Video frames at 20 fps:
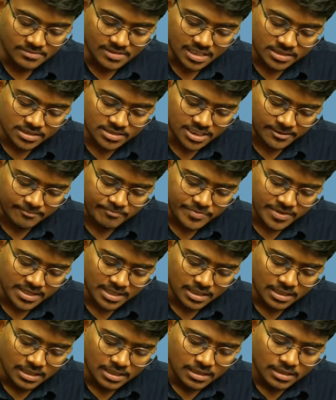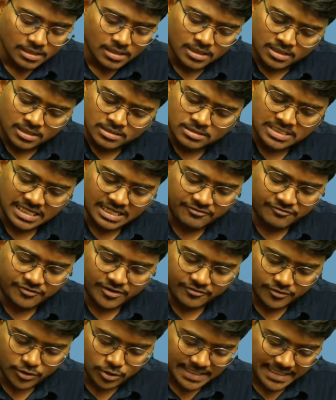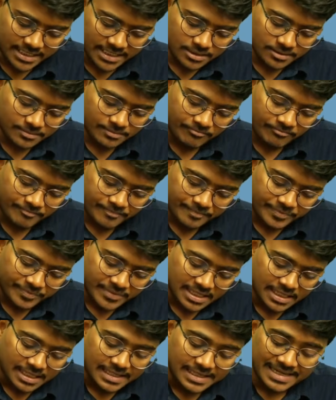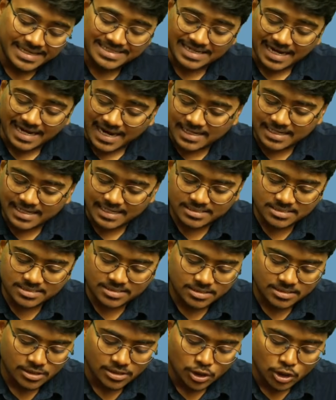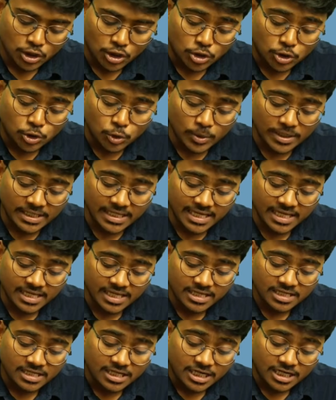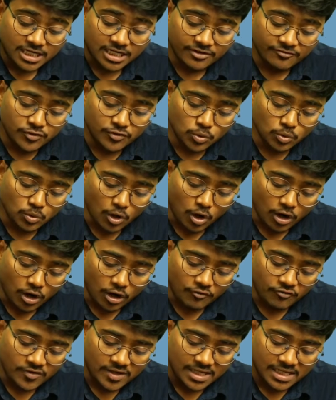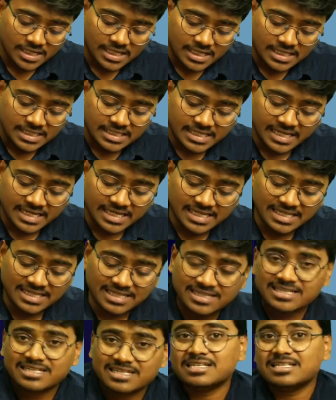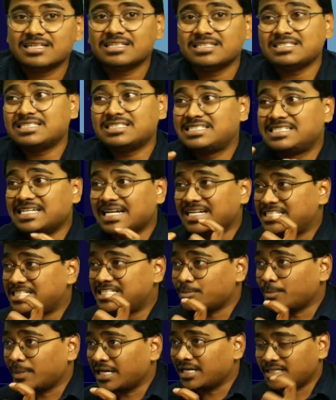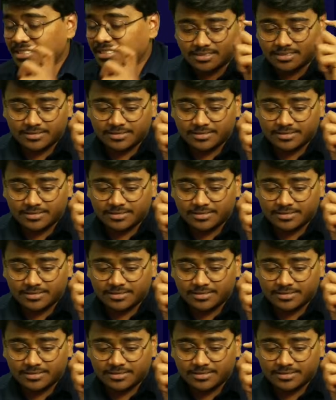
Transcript: see, self review threat, it occurs during a review of any judgment